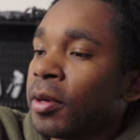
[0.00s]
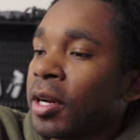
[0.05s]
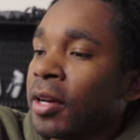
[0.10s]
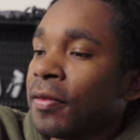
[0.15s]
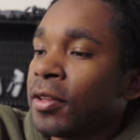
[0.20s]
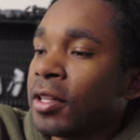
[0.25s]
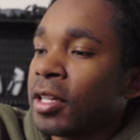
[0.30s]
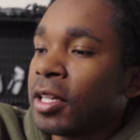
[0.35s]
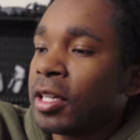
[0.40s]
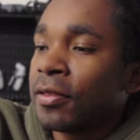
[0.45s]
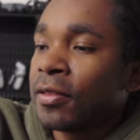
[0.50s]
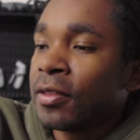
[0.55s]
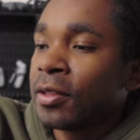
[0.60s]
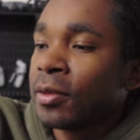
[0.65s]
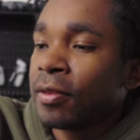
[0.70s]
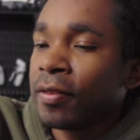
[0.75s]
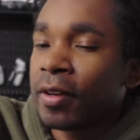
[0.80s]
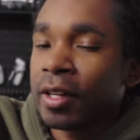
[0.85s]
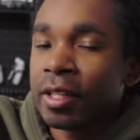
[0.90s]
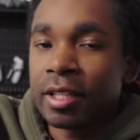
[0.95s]
But I feel like
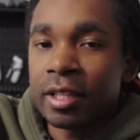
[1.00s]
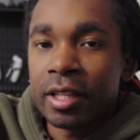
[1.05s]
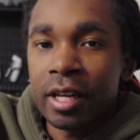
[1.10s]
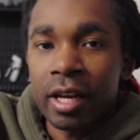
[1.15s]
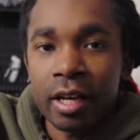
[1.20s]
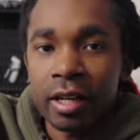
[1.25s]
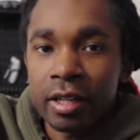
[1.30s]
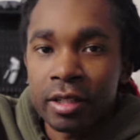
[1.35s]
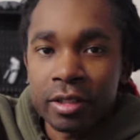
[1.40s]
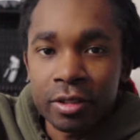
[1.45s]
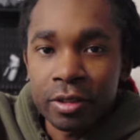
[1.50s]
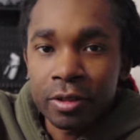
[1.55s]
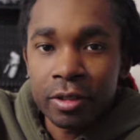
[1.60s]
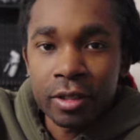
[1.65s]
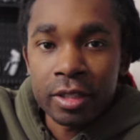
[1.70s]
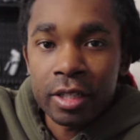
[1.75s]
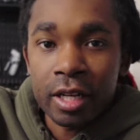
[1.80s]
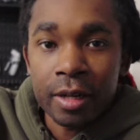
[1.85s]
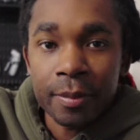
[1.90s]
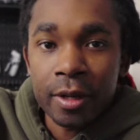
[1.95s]
even if I did that, it's still
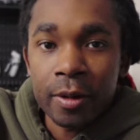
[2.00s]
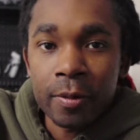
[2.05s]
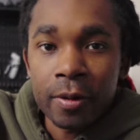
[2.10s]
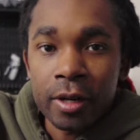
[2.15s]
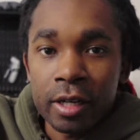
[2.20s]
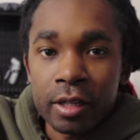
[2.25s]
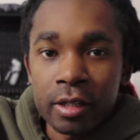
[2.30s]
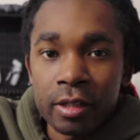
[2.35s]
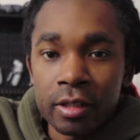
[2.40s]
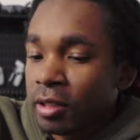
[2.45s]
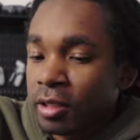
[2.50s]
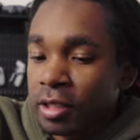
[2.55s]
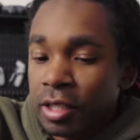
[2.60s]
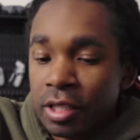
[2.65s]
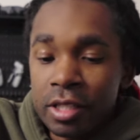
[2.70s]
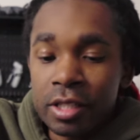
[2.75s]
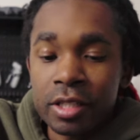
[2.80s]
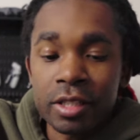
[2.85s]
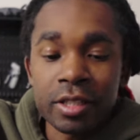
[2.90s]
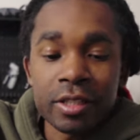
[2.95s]
gonna take me a while. Cause
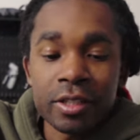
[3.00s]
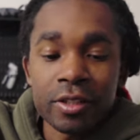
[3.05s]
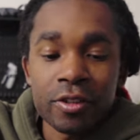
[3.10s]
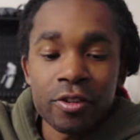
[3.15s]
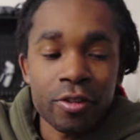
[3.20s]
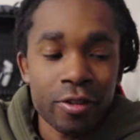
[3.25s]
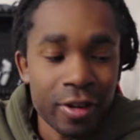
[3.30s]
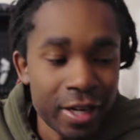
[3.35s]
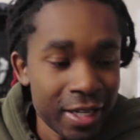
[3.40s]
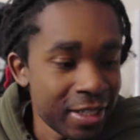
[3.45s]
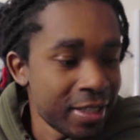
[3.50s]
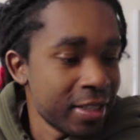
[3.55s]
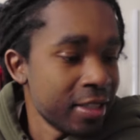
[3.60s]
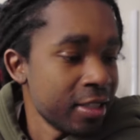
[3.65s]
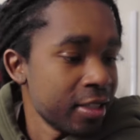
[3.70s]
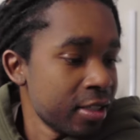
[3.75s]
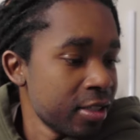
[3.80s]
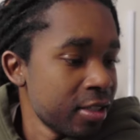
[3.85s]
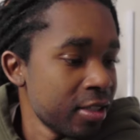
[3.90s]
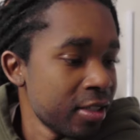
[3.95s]
this is crazy.